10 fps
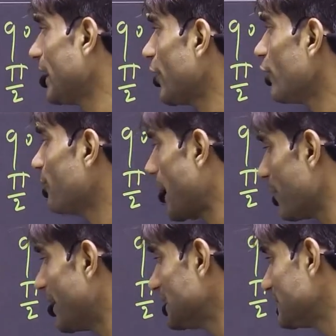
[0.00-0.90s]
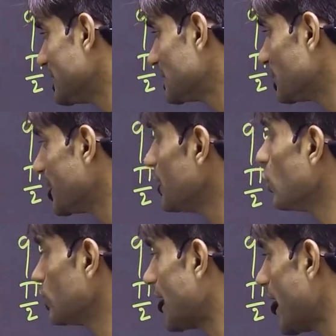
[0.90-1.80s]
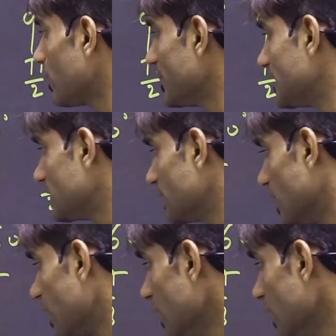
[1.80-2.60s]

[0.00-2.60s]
of pi by 6, we know that, which is the